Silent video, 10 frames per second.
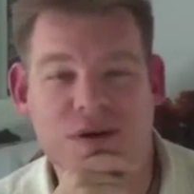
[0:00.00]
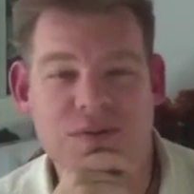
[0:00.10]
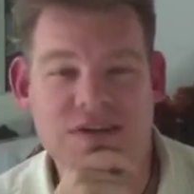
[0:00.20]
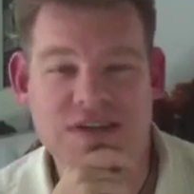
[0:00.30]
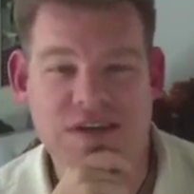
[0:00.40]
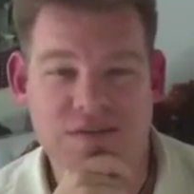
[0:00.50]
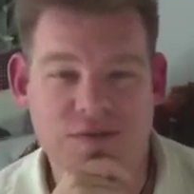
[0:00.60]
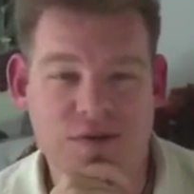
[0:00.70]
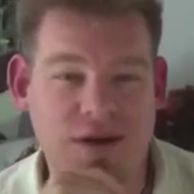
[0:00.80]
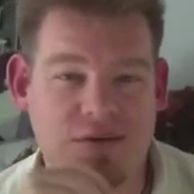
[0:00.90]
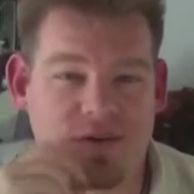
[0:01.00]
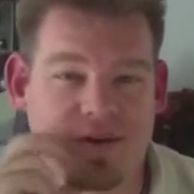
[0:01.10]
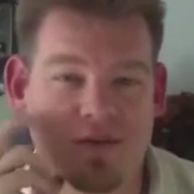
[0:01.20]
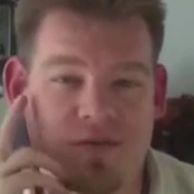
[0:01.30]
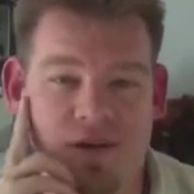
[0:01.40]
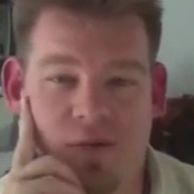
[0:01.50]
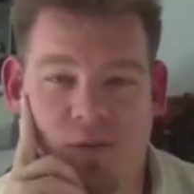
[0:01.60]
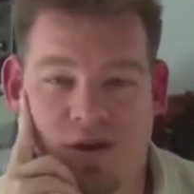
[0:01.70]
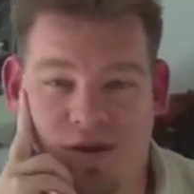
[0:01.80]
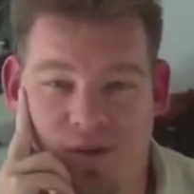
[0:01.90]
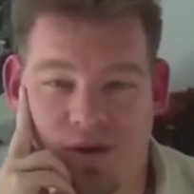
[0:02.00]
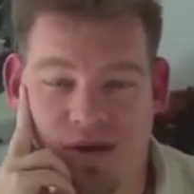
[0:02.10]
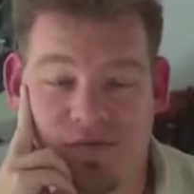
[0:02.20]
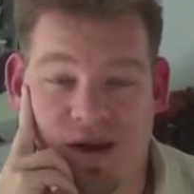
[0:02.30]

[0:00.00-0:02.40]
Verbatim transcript: I'm the Executive Director of the One Community